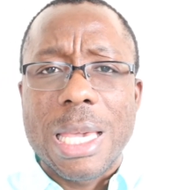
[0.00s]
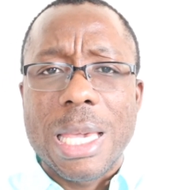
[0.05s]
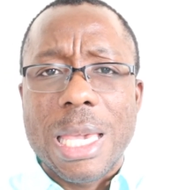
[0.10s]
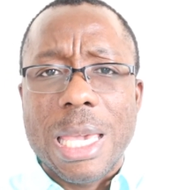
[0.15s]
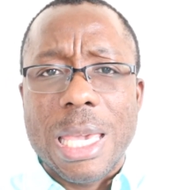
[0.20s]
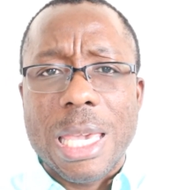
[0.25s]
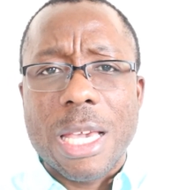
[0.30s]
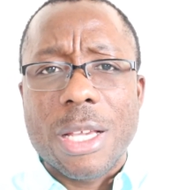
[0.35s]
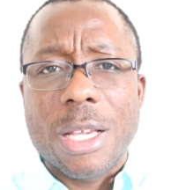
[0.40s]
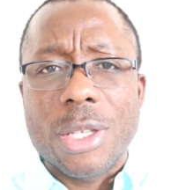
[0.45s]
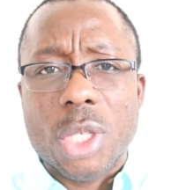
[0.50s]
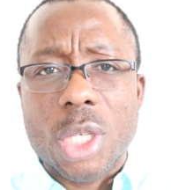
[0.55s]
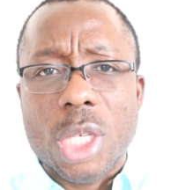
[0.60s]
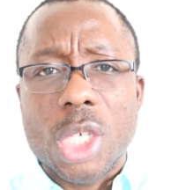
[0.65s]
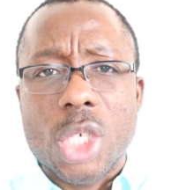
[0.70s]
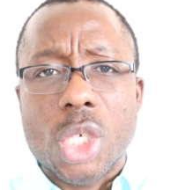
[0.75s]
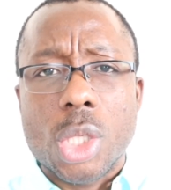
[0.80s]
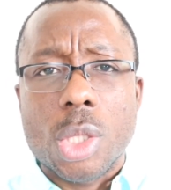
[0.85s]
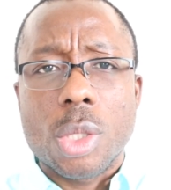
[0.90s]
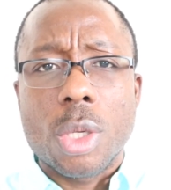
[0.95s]
Here is the
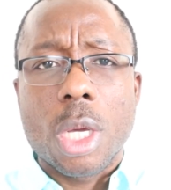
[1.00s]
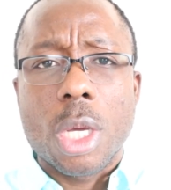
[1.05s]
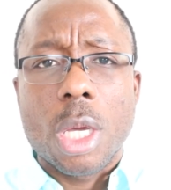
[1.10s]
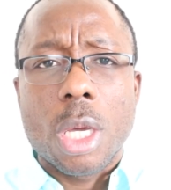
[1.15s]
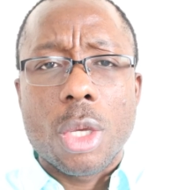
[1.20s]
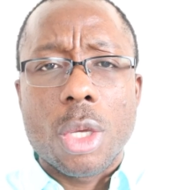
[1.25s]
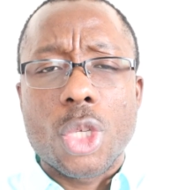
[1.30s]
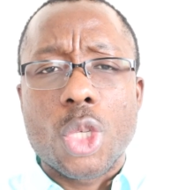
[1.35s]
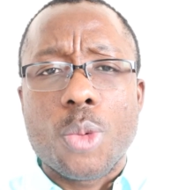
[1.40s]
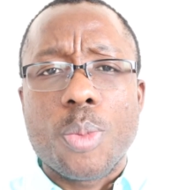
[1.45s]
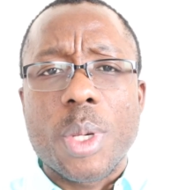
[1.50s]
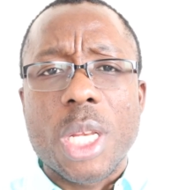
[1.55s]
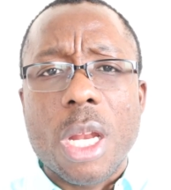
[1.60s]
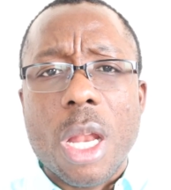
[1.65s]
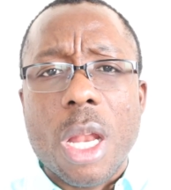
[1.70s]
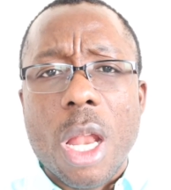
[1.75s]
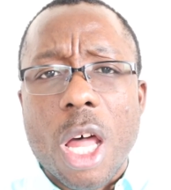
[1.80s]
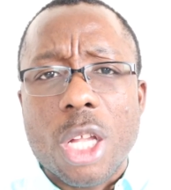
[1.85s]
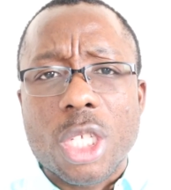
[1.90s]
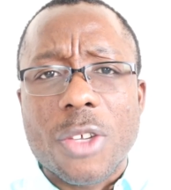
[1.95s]
issue: you spend a
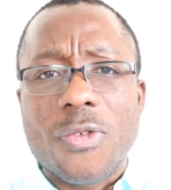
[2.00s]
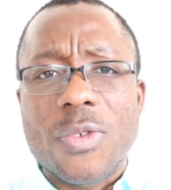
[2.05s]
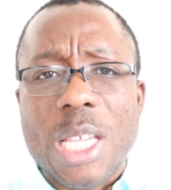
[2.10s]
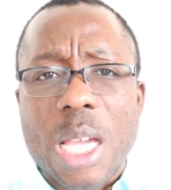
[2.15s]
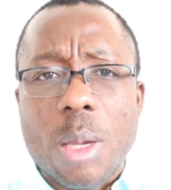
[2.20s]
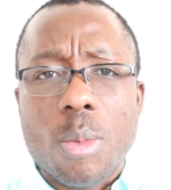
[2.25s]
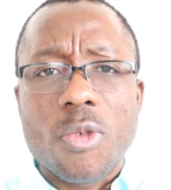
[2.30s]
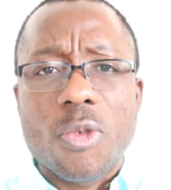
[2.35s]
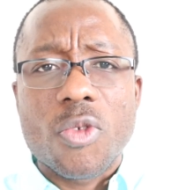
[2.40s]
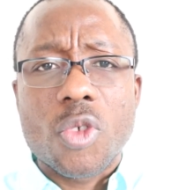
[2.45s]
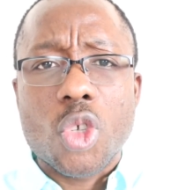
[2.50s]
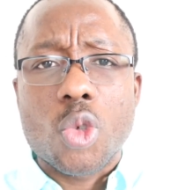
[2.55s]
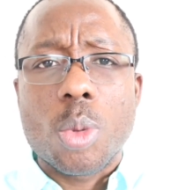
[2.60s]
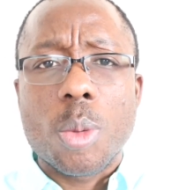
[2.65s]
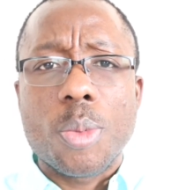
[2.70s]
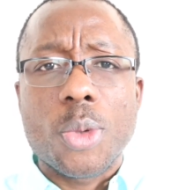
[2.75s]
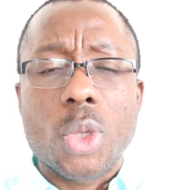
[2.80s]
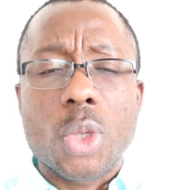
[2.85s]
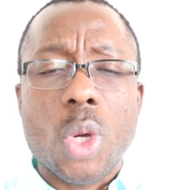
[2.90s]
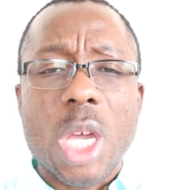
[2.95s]
lot of time with those
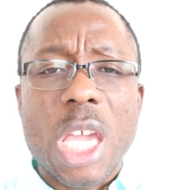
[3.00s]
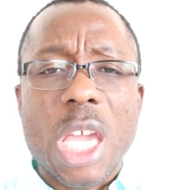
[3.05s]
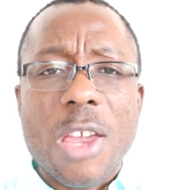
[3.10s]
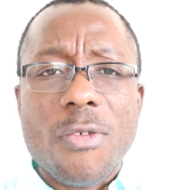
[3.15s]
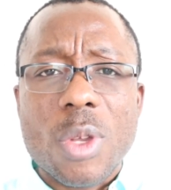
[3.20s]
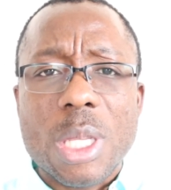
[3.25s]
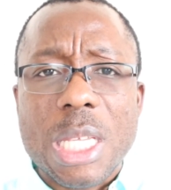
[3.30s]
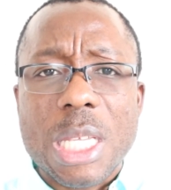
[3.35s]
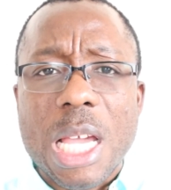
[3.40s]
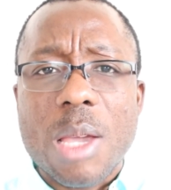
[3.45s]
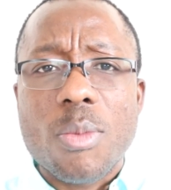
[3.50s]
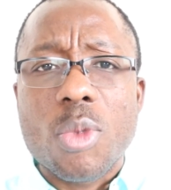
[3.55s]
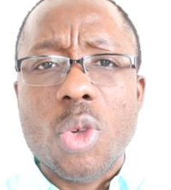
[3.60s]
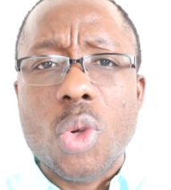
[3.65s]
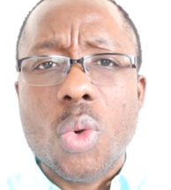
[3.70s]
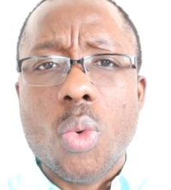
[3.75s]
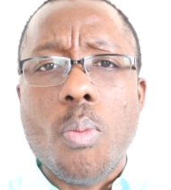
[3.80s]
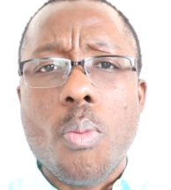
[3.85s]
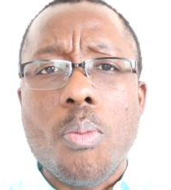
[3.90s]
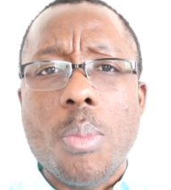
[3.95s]
people, so every time
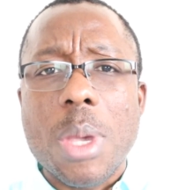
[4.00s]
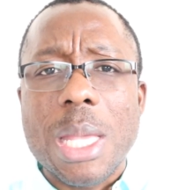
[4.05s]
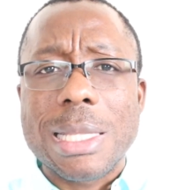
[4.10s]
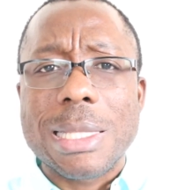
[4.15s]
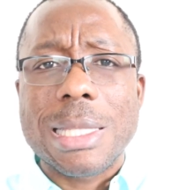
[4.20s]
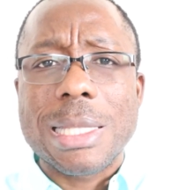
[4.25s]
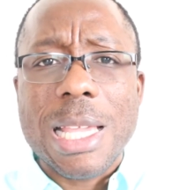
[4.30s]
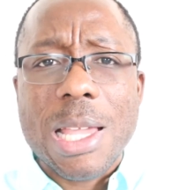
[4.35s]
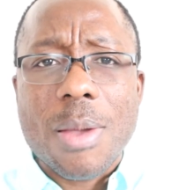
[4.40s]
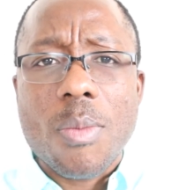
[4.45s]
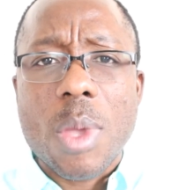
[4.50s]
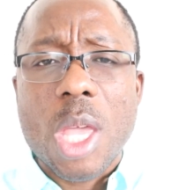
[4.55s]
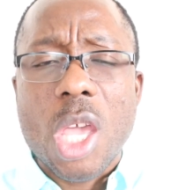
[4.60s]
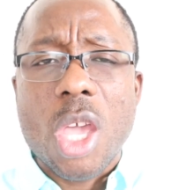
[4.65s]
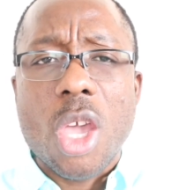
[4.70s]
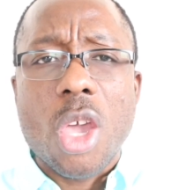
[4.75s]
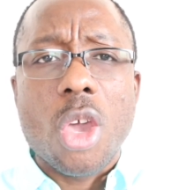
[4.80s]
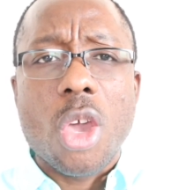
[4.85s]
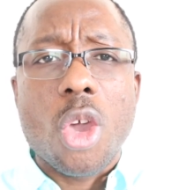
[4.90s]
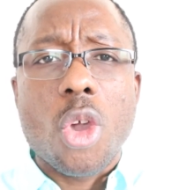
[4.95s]
you meet them,
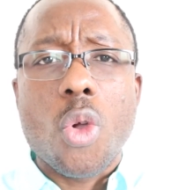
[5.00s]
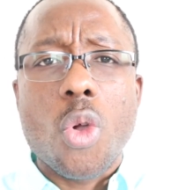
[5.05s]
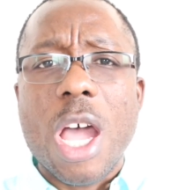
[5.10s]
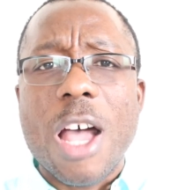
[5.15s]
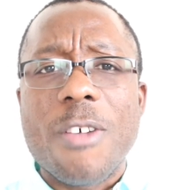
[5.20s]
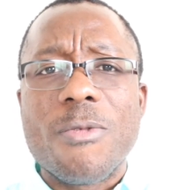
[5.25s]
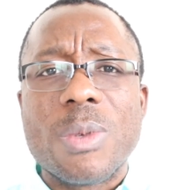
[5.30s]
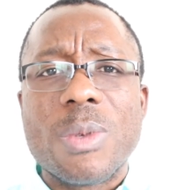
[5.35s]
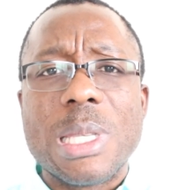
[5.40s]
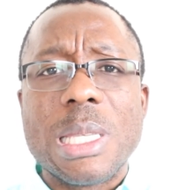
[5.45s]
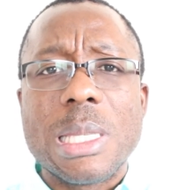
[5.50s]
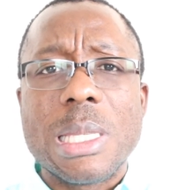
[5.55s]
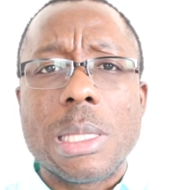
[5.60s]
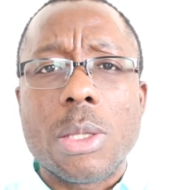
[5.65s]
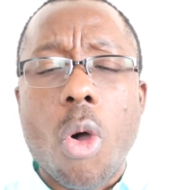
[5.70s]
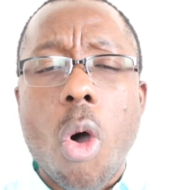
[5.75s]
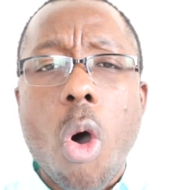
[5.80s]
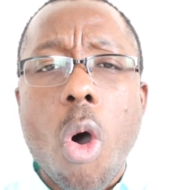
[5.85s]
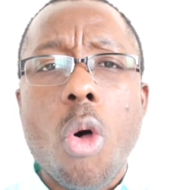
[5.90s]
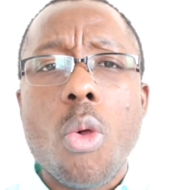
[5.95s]
you have this
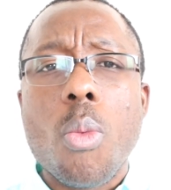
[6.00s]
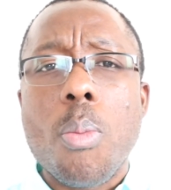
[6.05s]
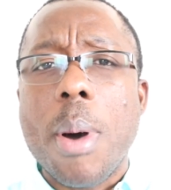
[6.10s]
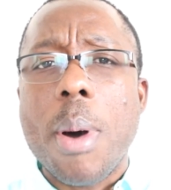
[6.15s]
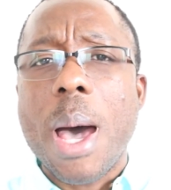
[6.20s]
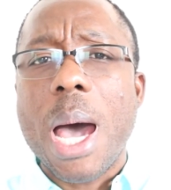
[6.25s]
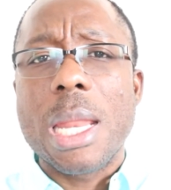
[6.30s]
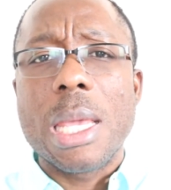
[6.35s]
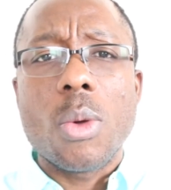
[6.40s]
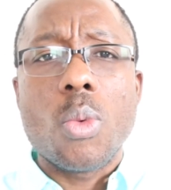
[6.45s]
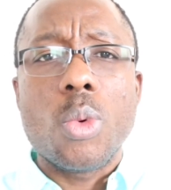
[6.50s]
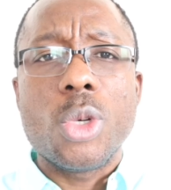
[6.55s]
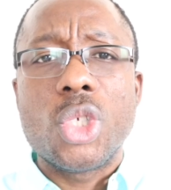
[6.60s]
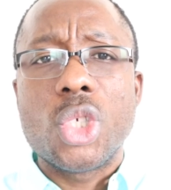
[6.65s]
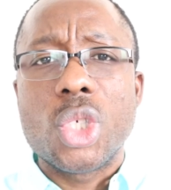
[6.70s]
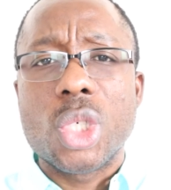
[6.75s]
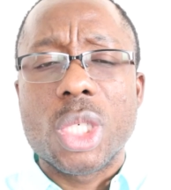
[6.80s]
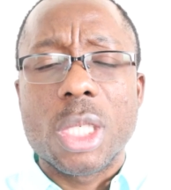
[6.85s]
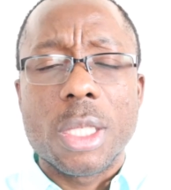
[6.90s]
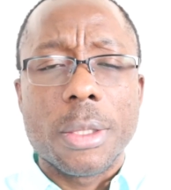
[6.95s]
whole body
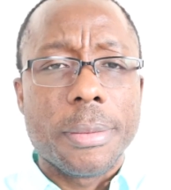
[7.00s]
which